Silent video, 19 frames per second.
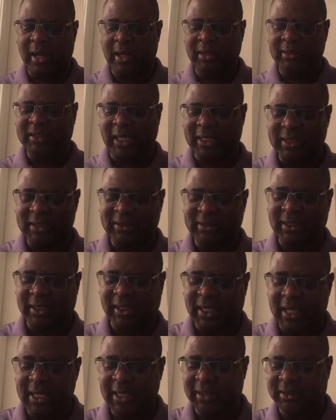
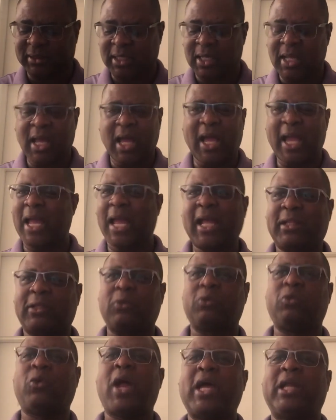Zacchaeus had to
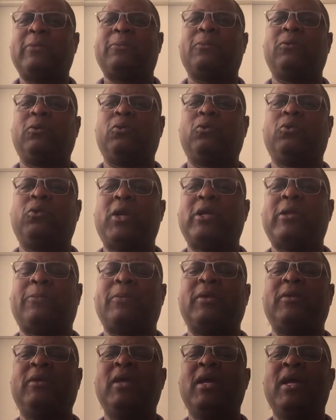run up
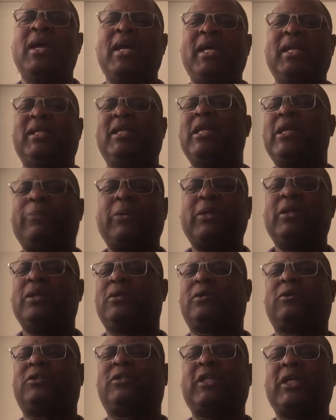and get up in
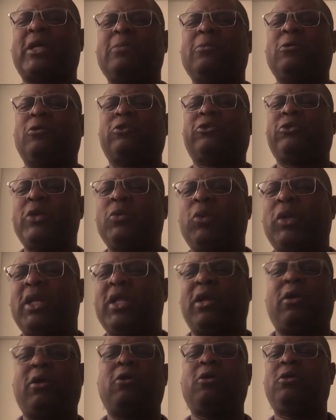a sycamore tree when he
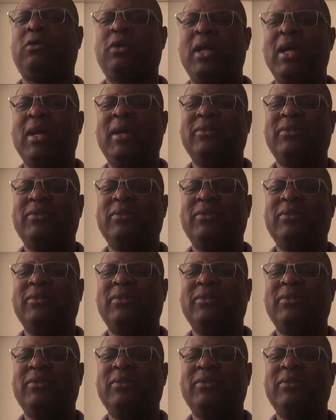heard